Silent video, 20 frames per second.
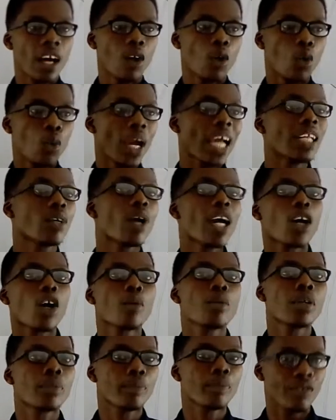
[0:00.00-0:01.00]
where they were
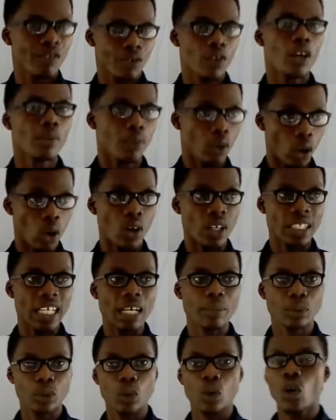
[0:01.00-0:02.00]
coming from on
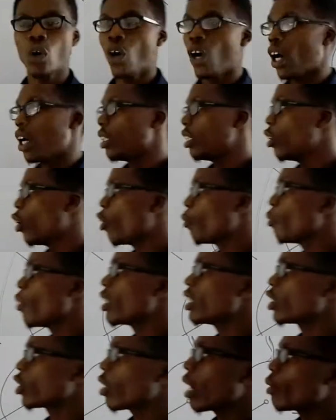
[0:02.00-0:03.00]
them. So the whole
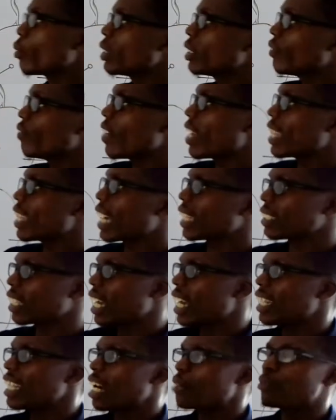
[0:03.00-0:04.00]
body is covered with feathers.
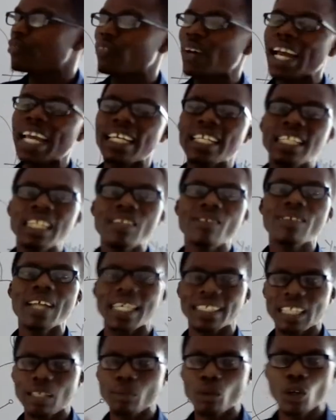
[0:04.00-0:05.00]
Now before I leave
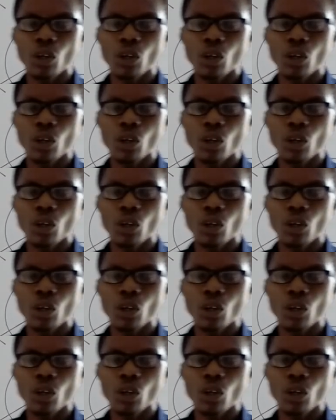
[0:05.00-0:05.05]
that, let me